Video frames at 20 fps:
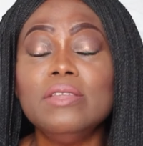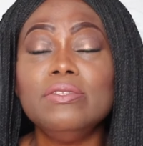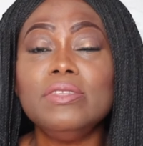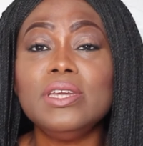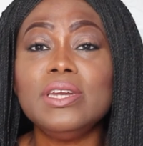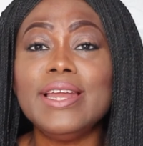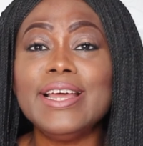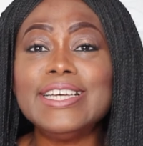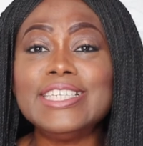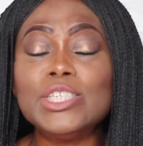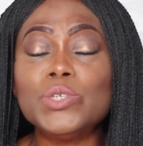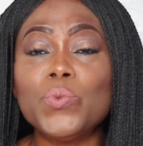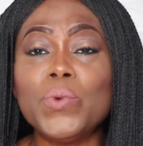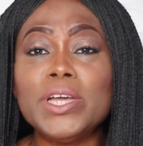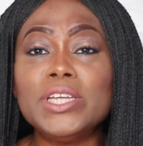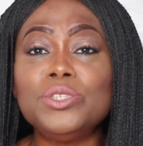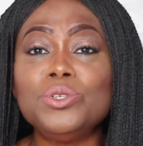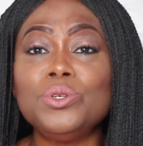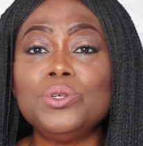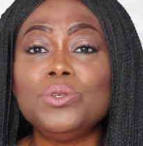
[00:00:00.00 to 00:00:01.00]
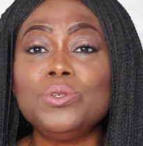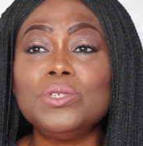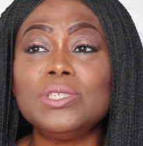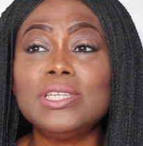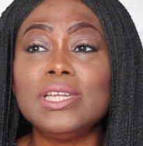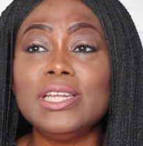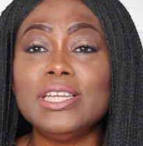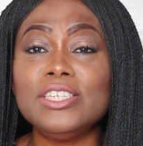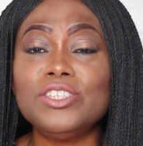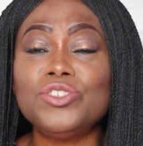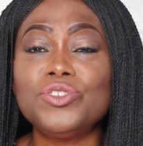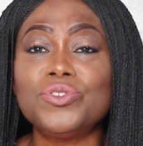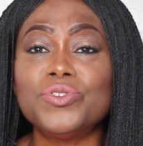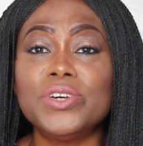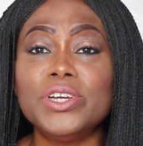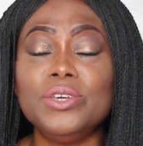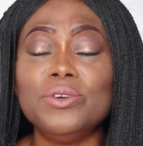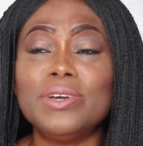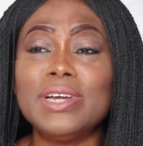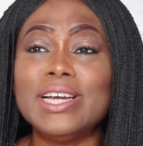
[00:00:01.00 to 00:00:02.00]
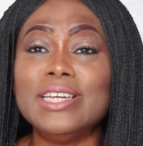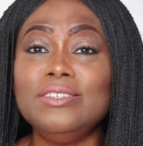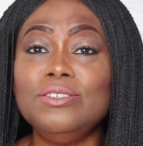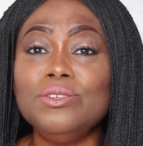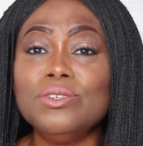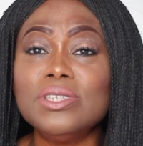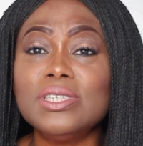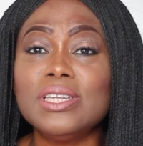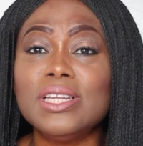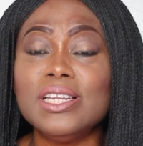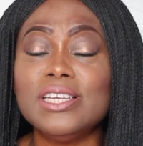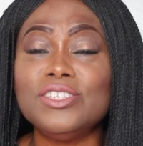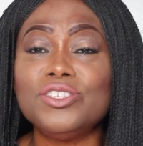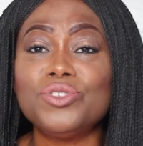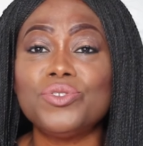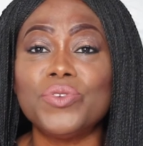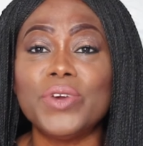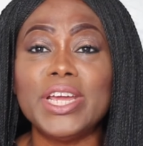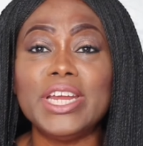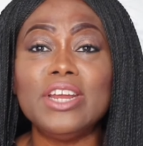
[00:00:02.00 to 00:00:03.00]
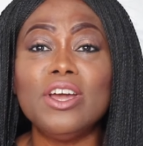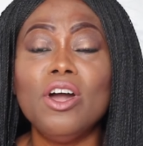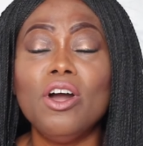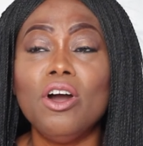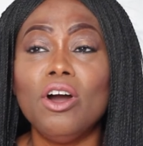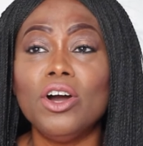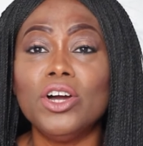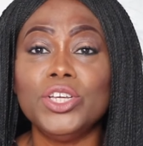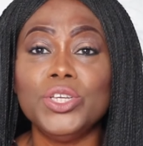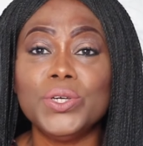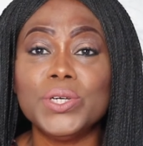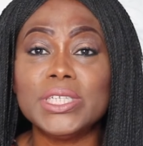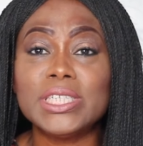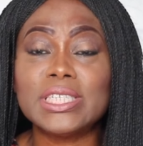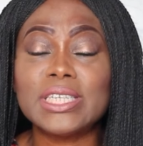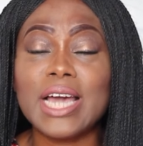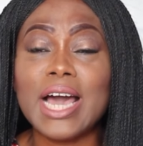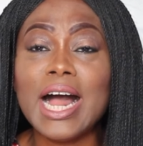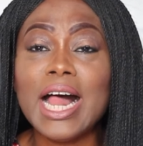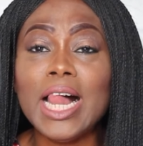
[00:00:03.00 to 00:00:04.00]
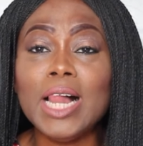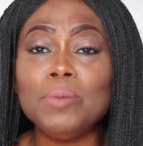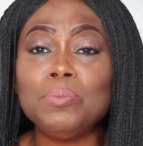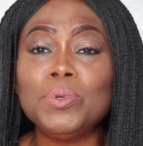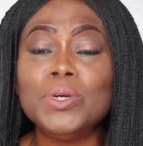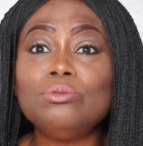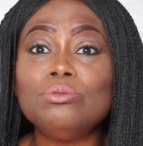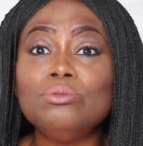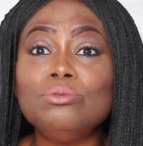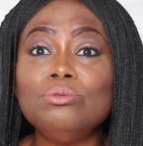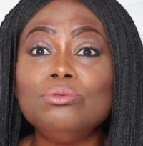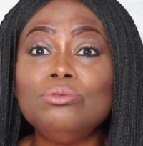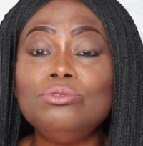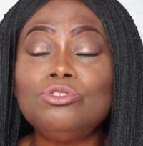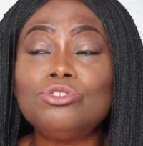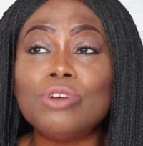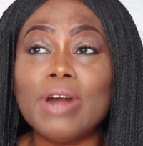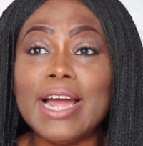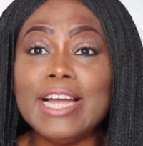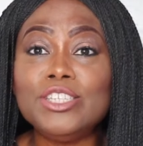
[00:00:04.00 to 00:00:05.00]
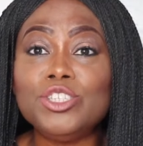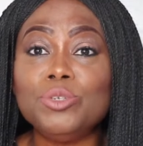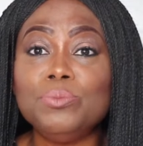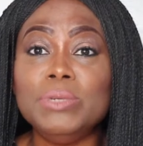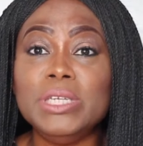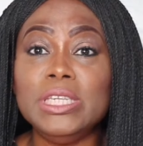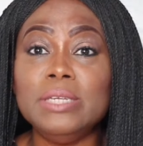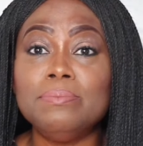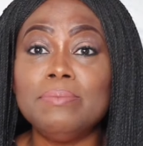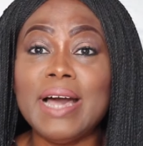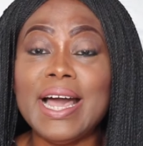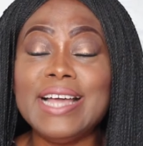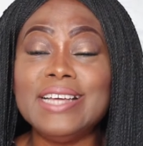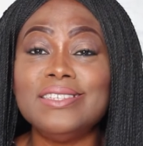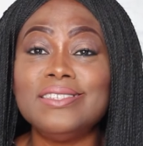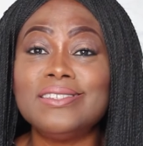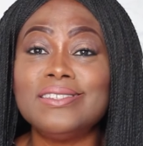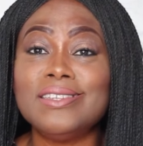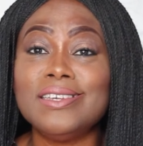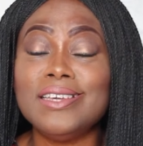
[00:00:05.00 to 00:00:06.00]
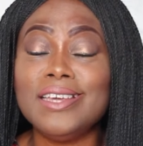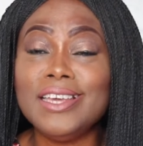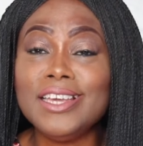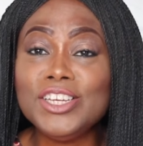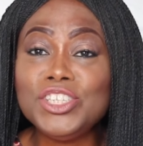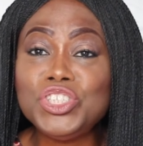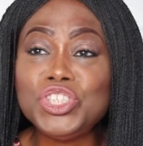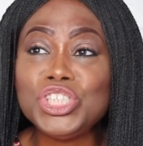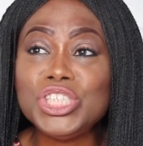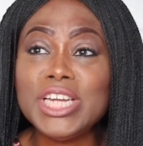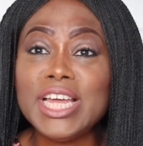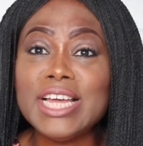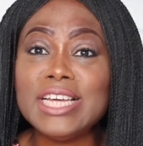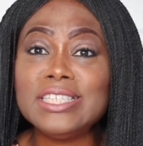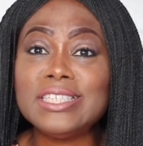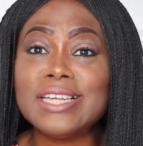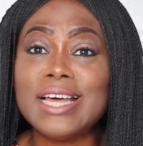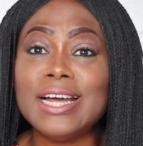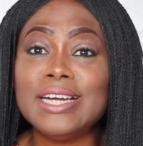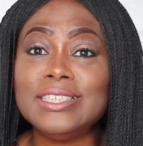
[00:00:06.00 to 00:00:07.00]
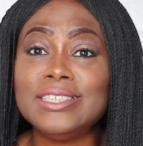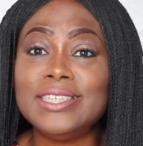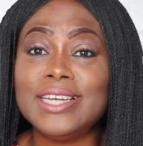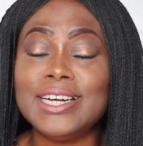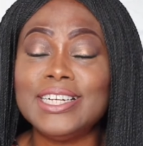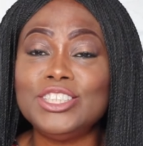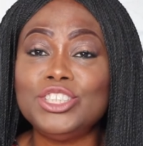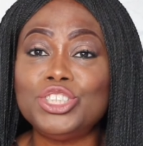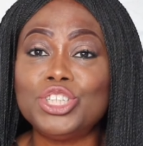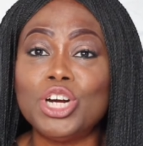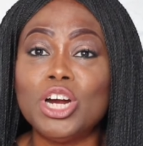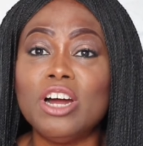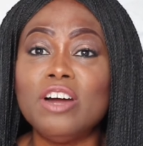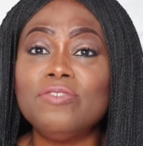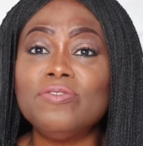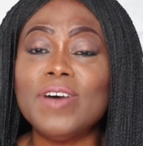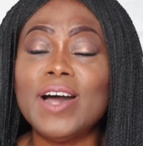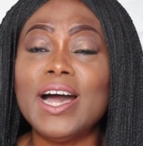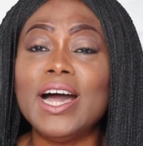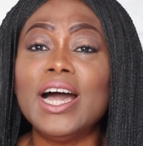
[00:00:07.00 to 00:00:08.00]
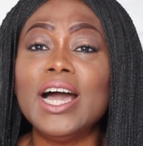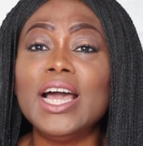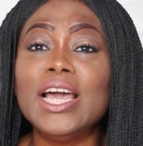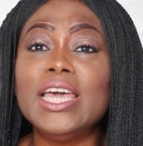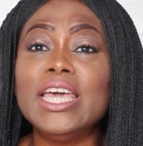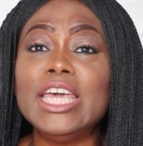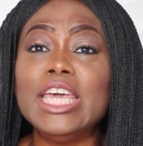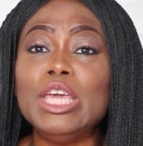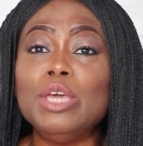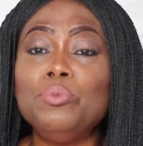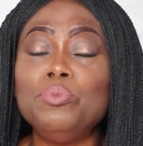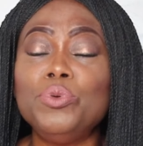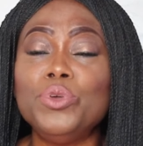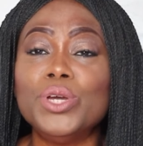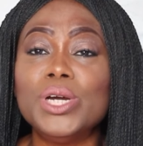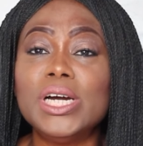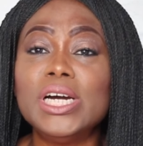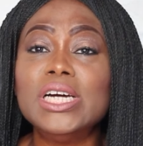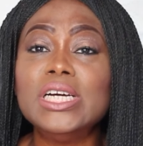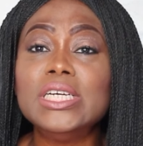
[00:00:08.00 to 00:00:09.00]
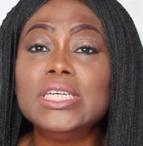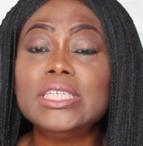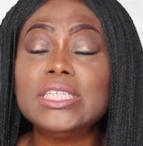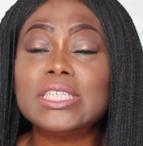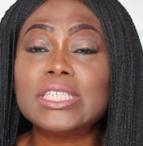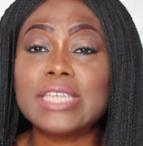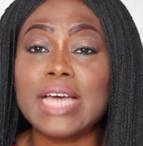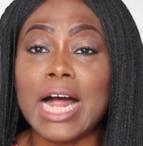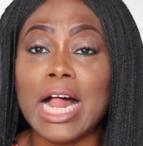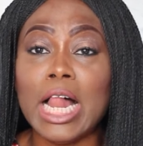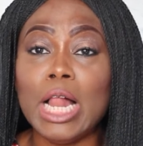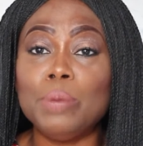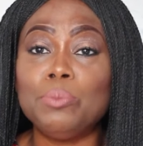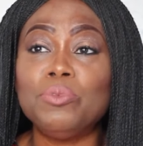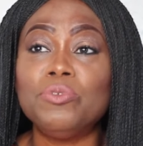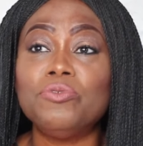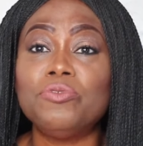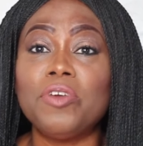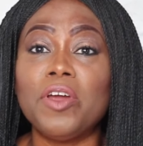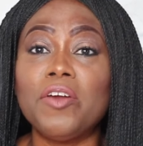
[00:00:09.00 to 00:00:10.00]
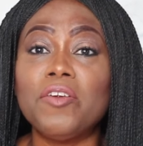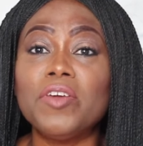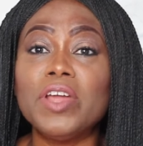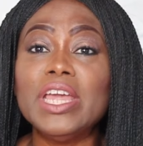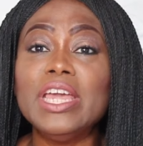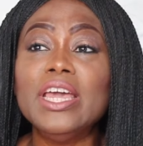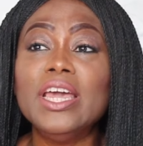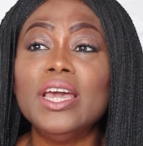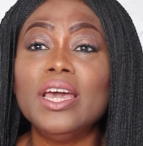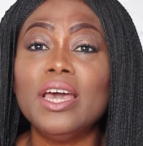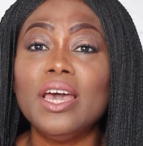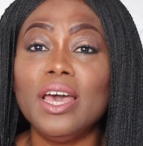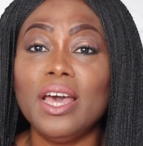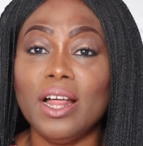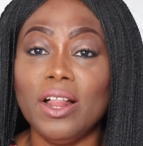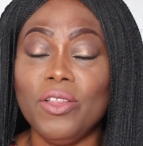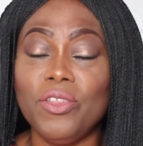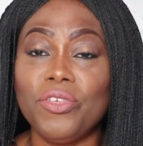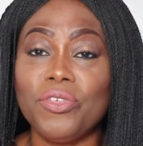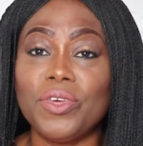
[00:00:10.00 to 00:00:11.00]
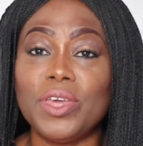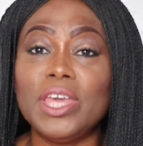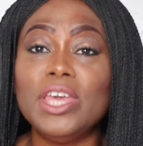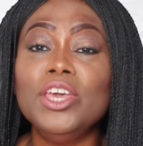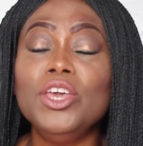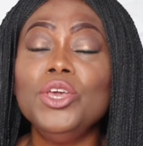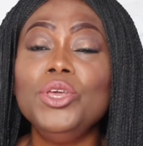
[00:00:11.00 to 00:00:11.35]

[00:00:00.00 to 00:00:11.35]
The next way to use glycerin, you can use glycerin on your scalp to try to minimize the itchiness and dandruff and keep your scalp very healthy.